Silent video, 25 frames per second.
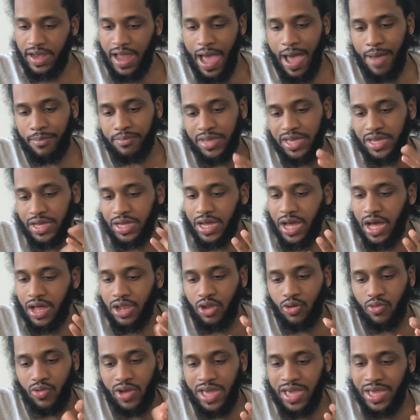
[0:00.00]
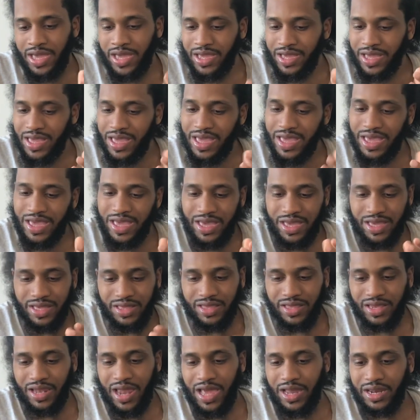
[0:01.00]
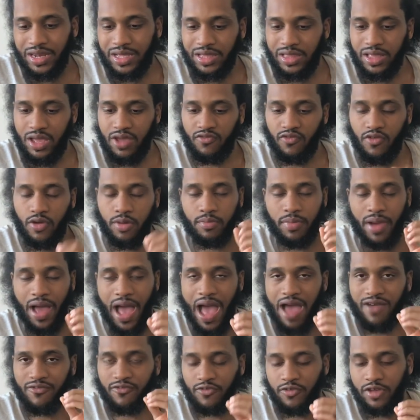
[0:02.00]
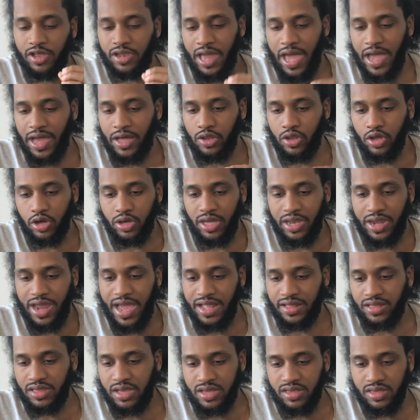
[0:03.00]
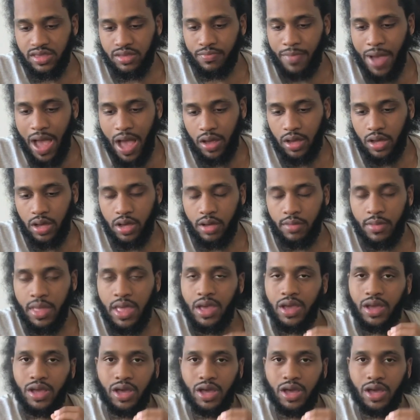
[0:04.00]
I mean, colorway is slightly different, but I feel like looking at this mock-up,